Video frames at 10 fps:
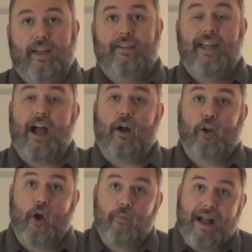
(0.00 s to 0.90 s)
Now
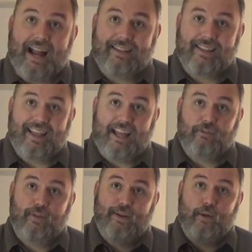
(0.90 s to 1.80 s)
go back to the last
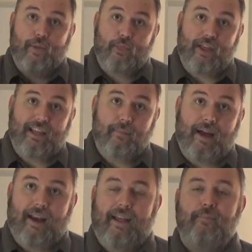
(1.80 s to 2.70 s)
video and think
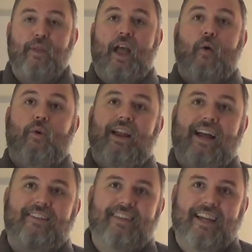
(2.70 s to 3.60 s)
about it. When I
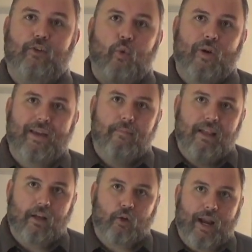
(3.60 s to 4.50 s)
said 20
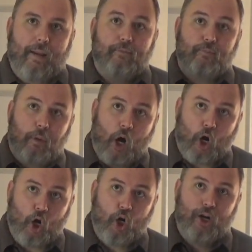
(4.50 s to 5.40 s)
milligrams
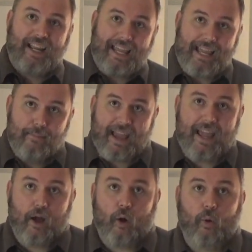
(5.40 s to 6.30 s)
per
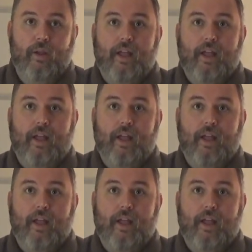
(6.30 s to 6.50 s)
ml,